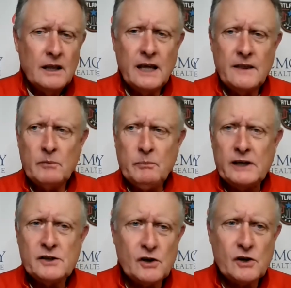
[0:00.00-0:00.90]
they,
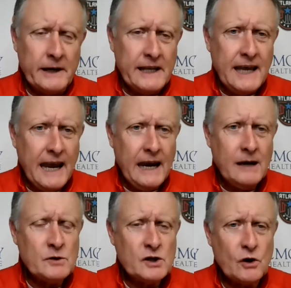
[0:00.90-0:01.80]
play so many
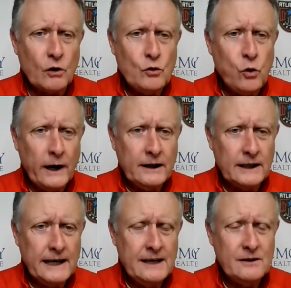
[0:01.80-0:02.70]
games so
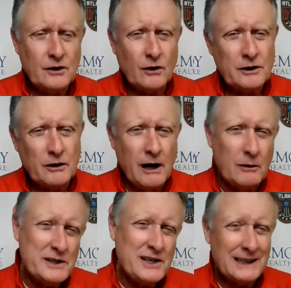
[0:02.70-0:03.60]
quickly. You're, you're
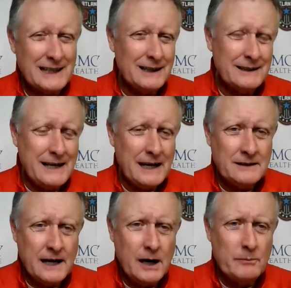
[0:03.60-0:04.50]
always a little
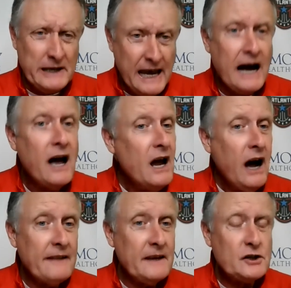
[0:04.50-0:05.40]
dinged up. But yeah,
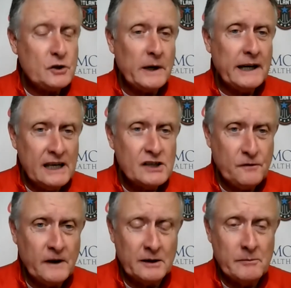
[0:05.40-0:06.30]
I think Strick is
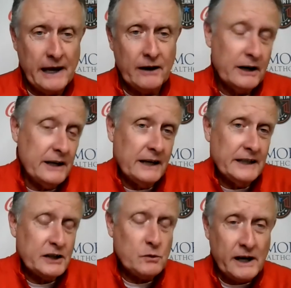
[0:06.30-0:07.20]
feeling better, and,
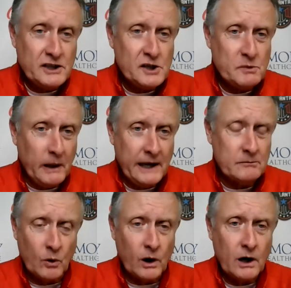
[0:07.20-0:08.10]
and that's why she's
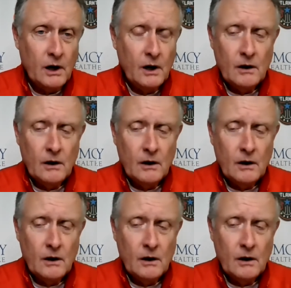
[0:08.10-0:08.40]
playing more.